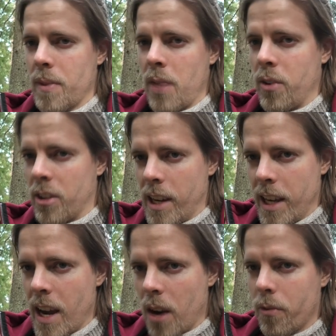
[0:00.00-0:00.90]
it's
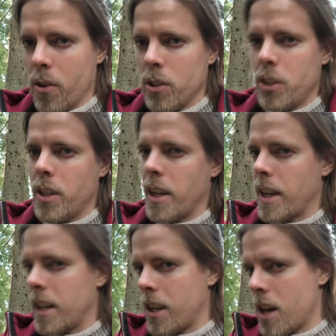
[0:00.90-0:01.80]
legal, of course, you can
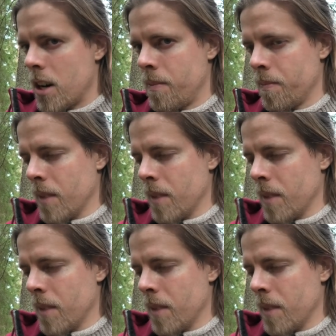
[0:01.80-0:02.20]
get a gun.